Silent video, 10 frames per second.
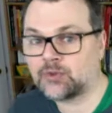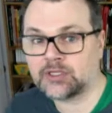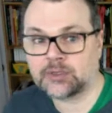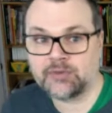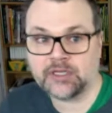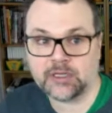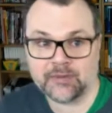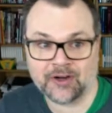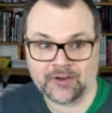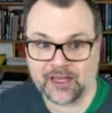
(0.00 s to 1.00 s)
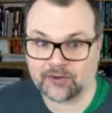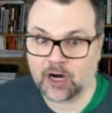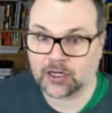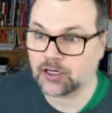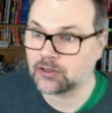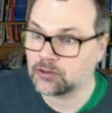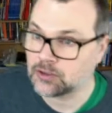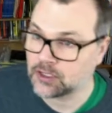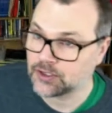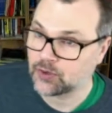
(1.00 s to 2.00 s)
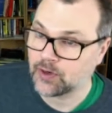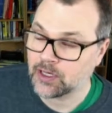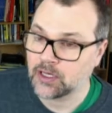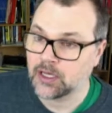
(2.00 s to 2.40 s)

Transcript: We'll speak about hierarchical clustering